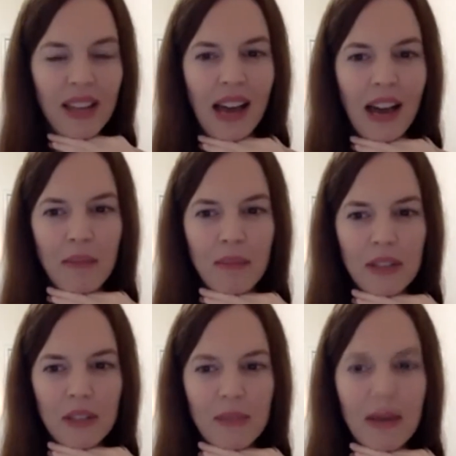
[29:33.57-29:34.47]

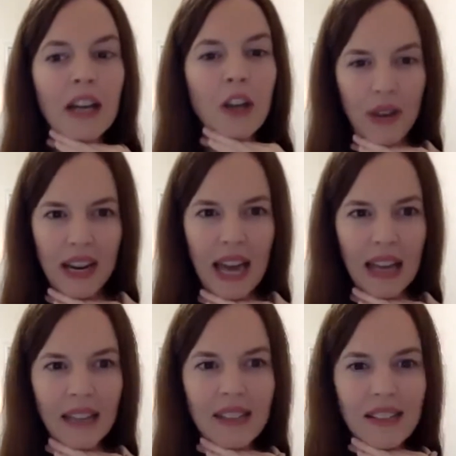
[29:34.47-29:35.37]
There's Margot
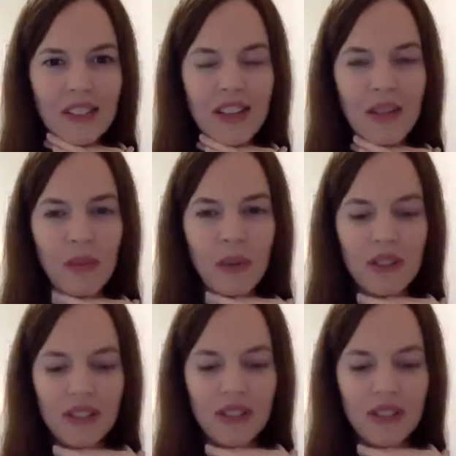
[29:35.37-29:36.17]
Anand. She was